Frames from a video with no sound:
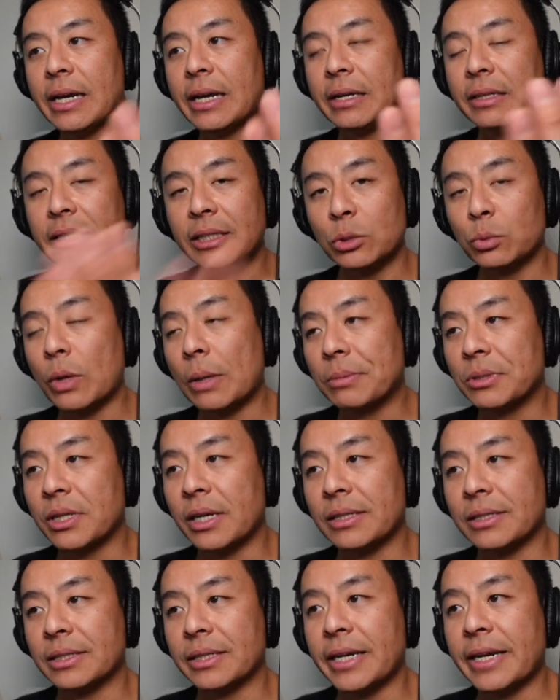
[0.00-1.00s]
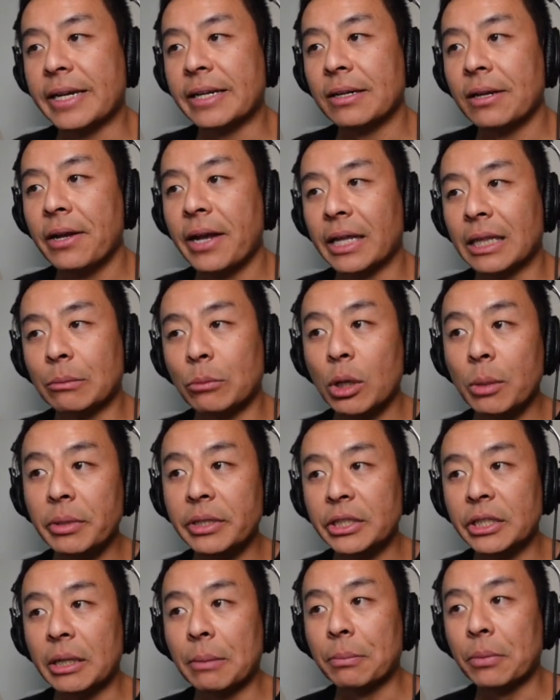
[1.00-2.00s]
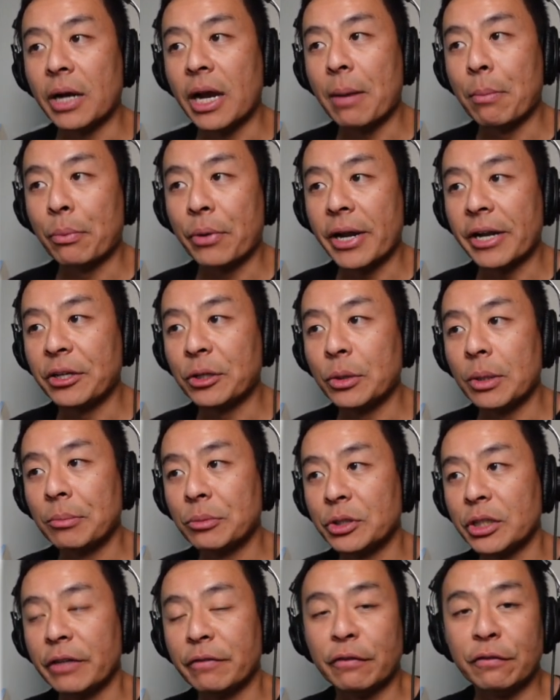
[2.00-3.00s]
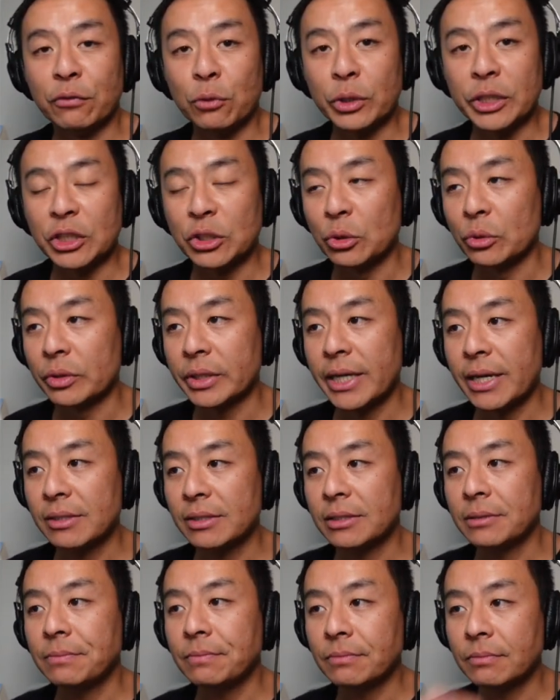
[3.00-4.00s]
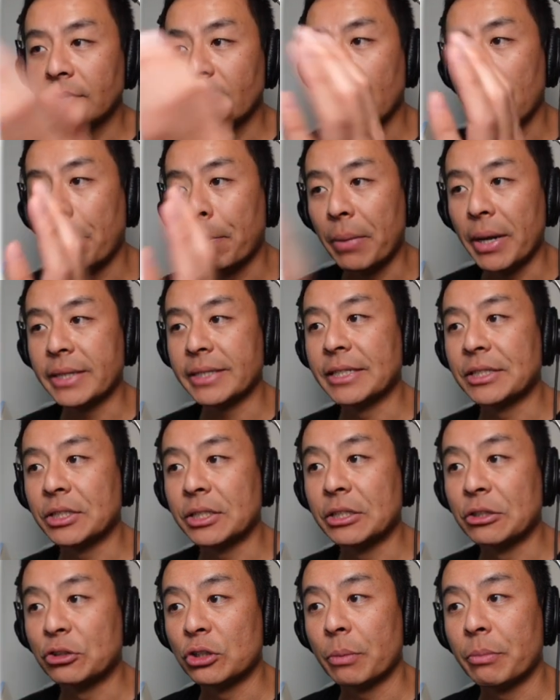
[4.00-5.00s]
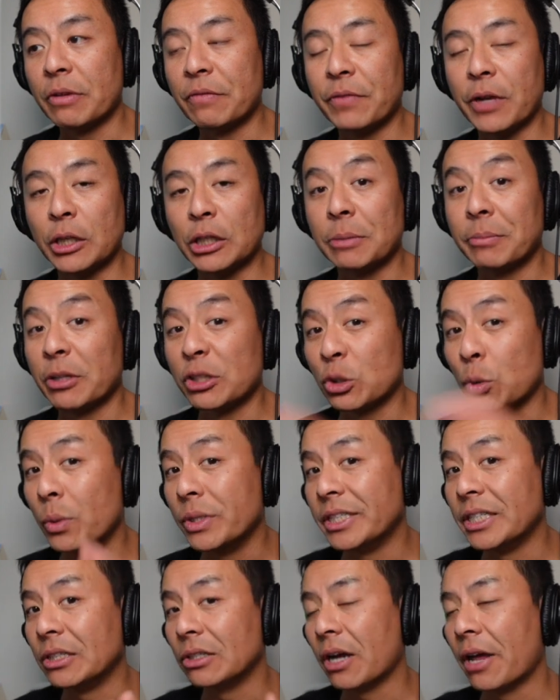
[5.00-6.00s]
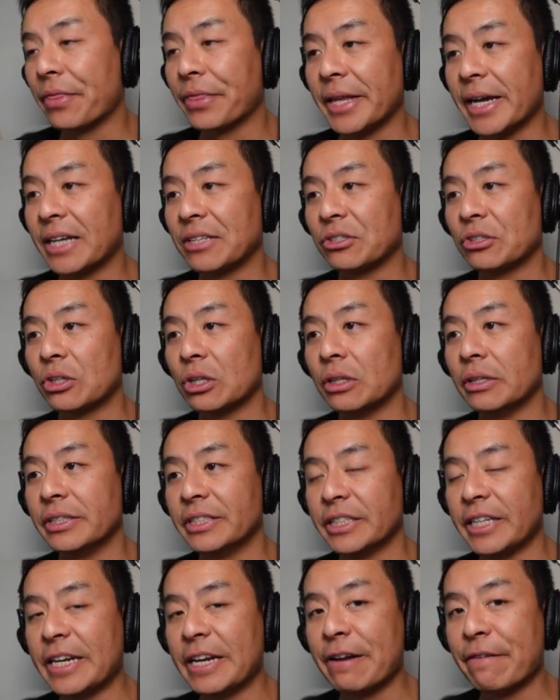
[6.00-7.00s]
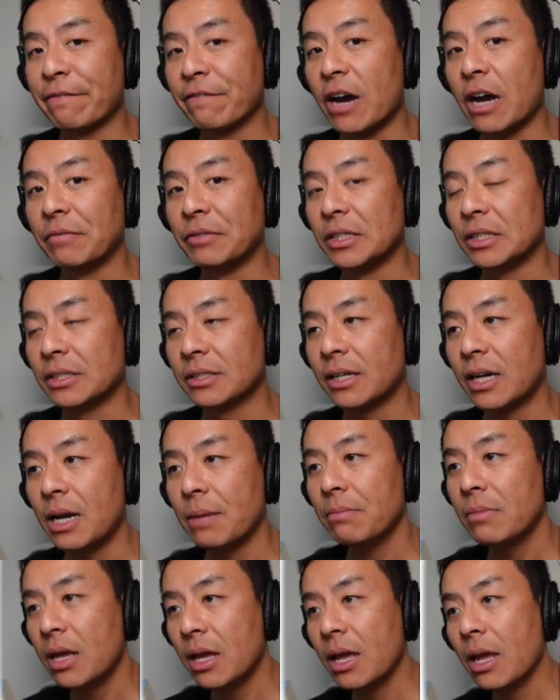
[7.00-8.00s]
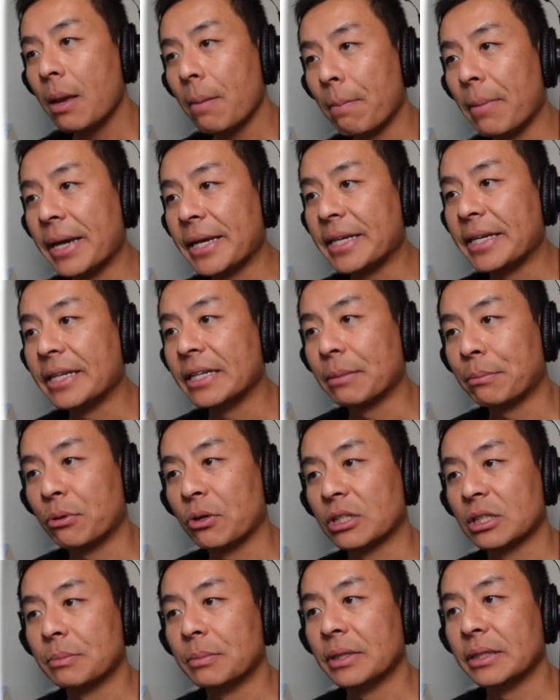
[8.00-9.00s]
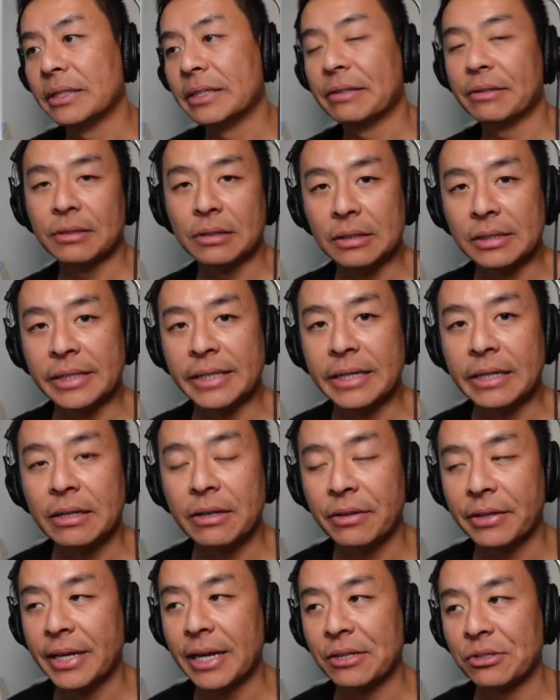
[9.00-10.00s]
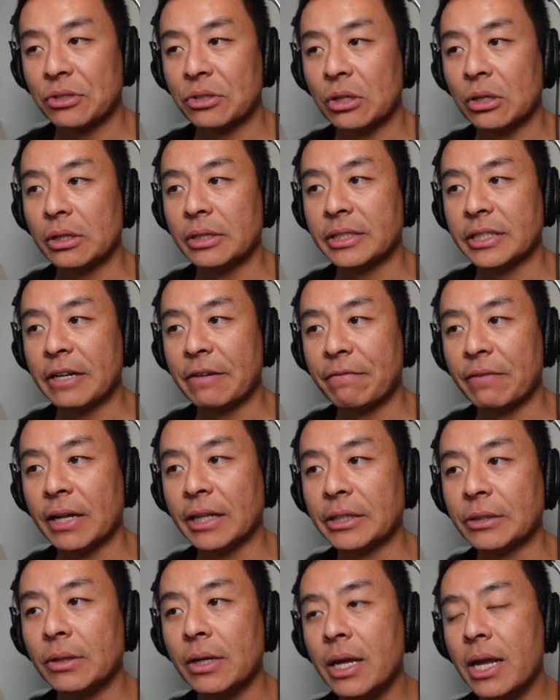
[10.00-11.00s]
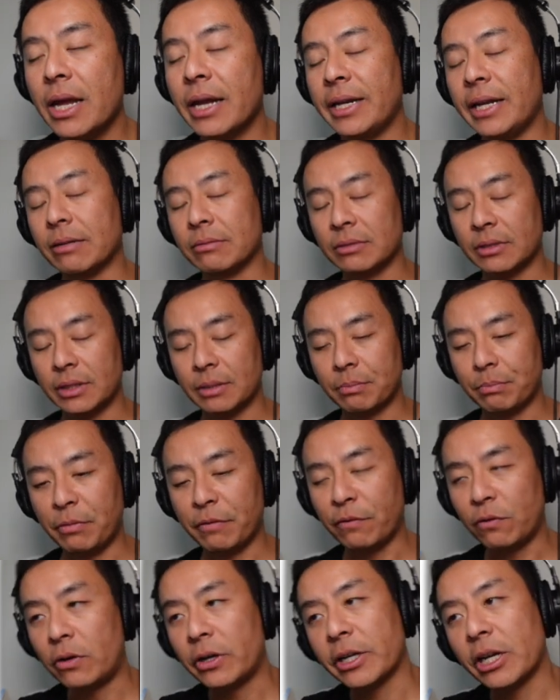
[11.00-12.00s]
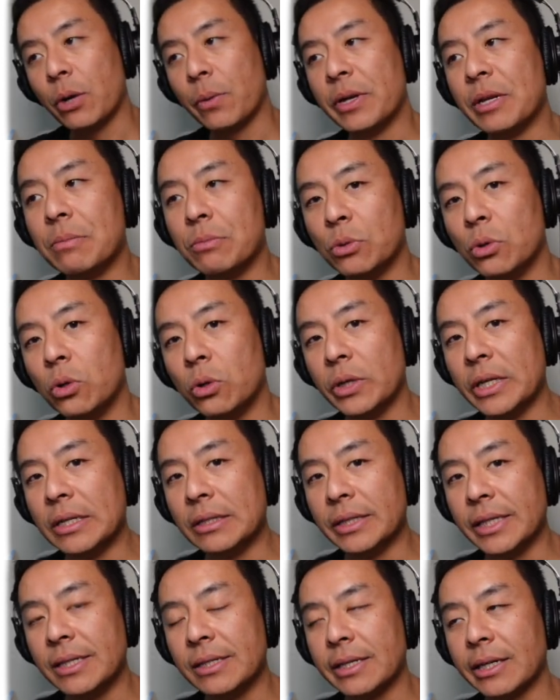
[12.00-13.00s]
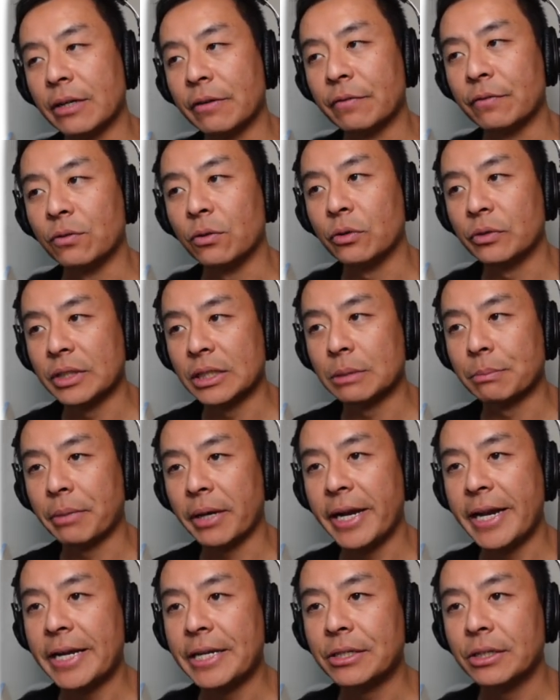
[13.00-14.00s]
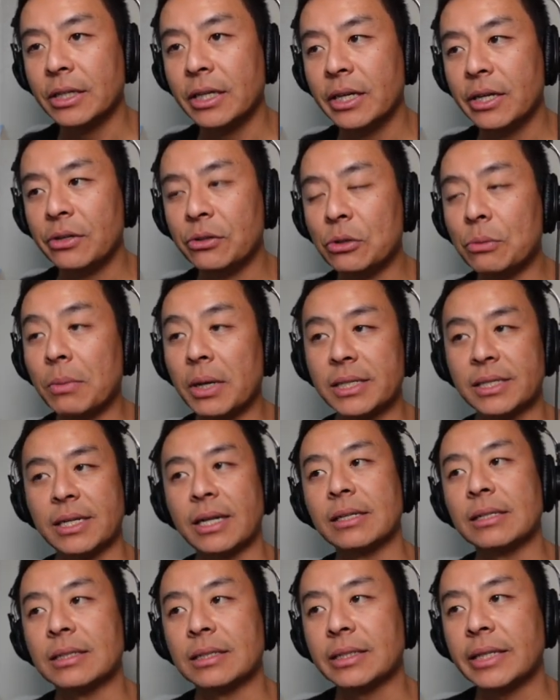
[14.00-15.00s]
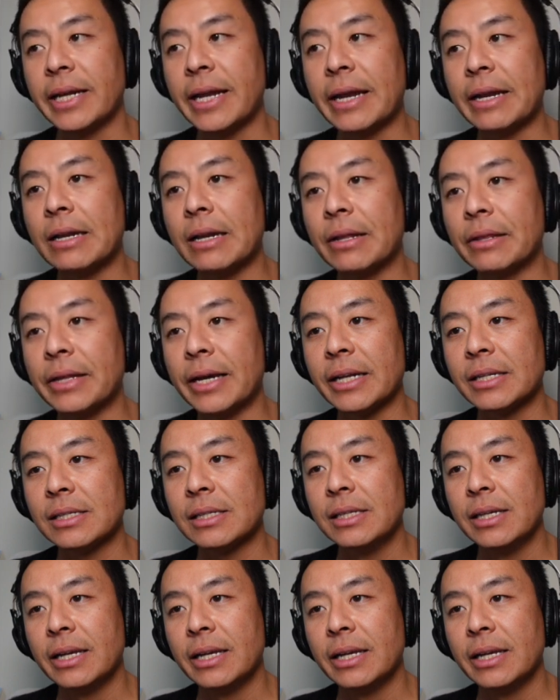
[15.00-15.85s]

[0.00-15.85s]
This website's saying at the moment you can buy a brand new MG for $42,000, but it's going to drop in value by $29,000 in 5 years' time, making it approximately $13,000 in value. Now, before I go any more in detail for this page, you must understand that